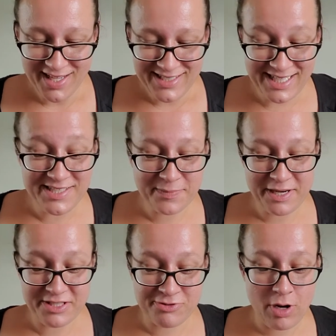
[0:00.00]

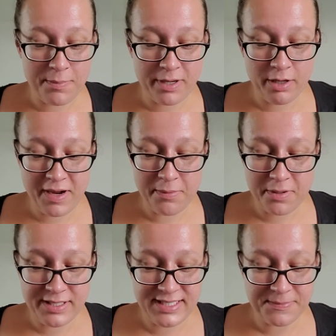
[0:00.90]
Tinselberry, strawberry and
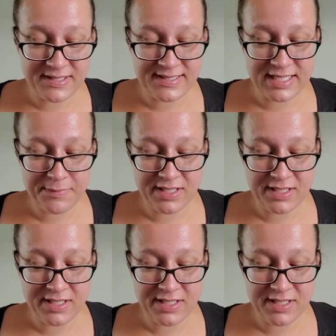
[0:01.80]
cranberry dipped in cinnamon